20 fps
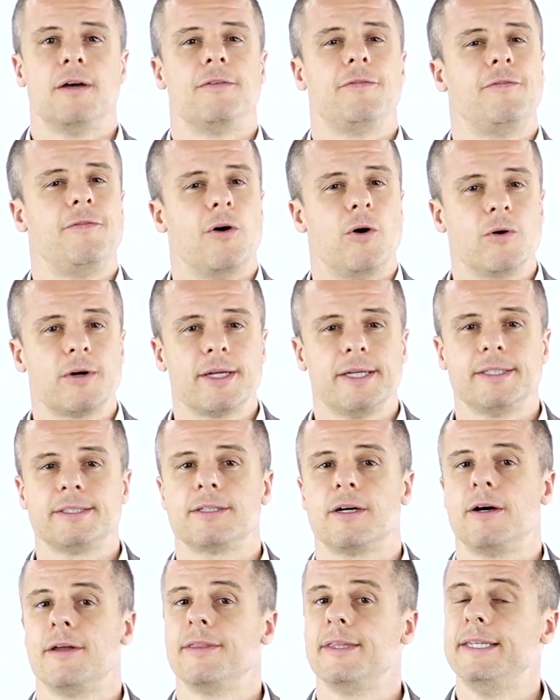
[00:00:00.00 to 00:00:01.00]
focus
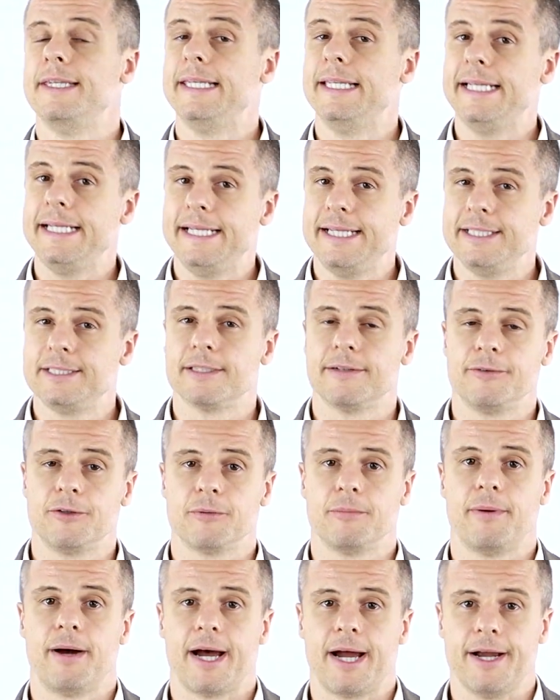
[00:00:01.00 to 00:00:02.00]
on the needs of your
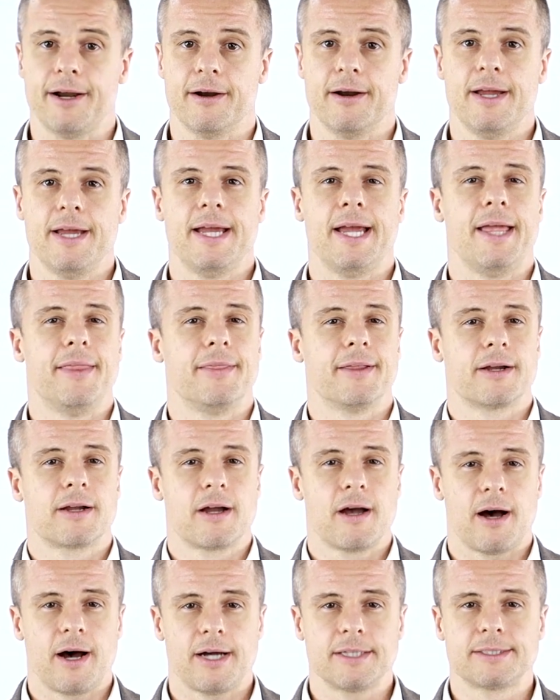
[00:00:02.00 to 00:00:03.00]
buyer and the
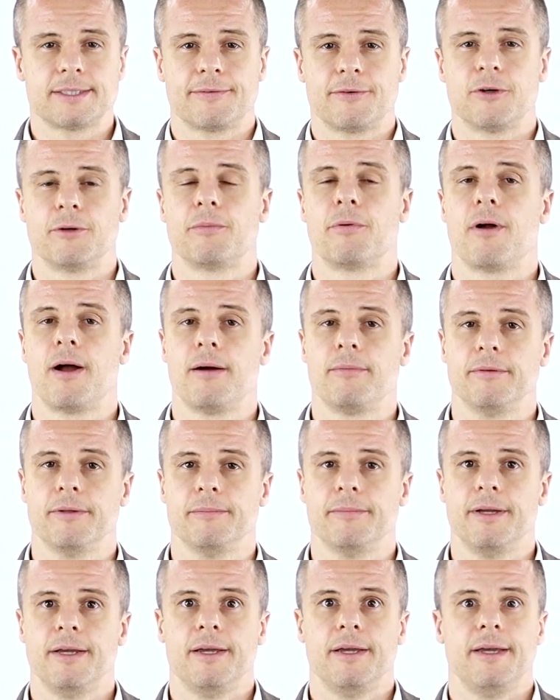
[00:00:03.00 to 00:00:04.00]
cost of her problem,
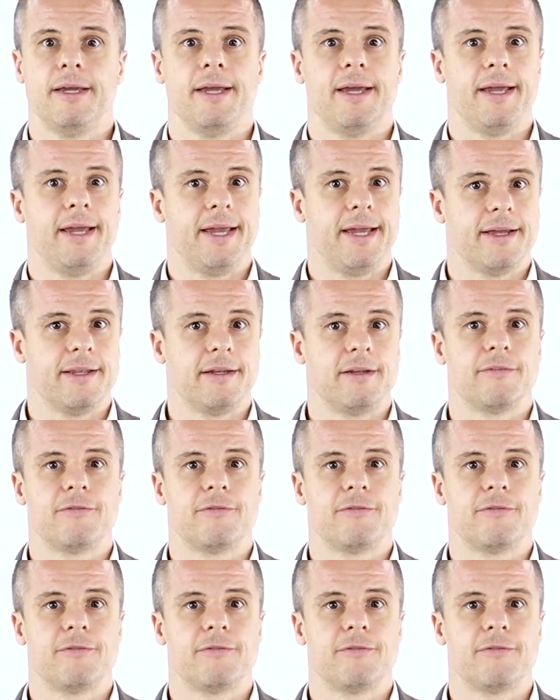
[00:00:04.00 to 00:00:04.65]
and